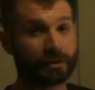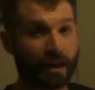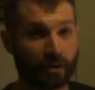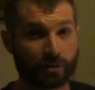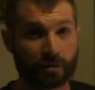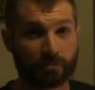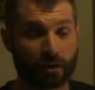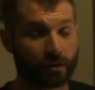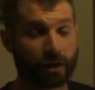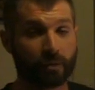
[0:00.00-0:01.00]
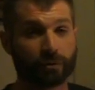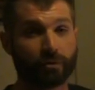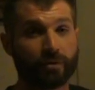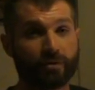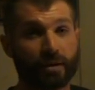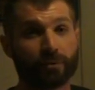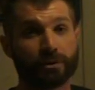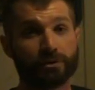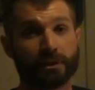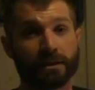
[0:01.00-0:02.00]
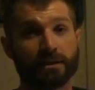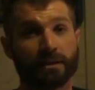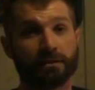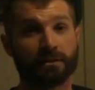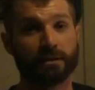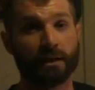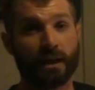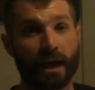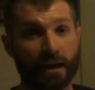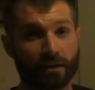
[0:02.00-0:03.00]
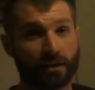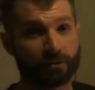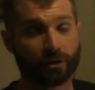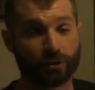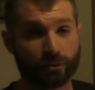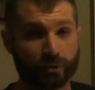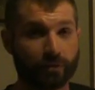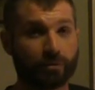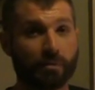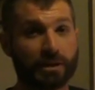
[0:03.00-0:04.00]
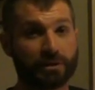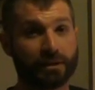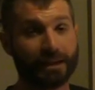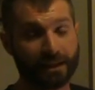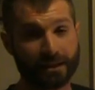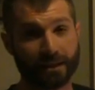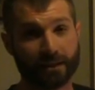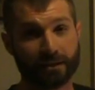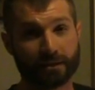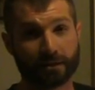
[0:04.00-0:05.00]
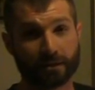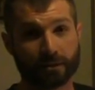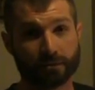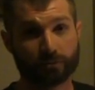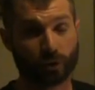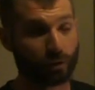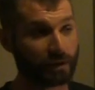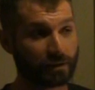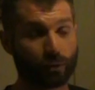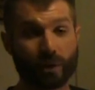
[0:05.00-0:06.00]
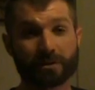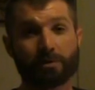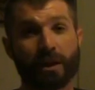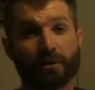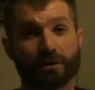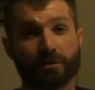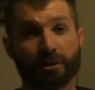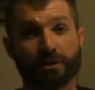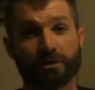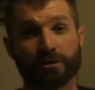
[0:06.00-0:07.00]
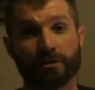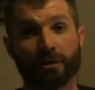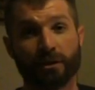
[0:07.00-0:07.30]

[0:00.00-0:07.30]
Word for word: Tower, helicopter 351 Juliet Delta, at the hover cone with information India, requesting westbound departure.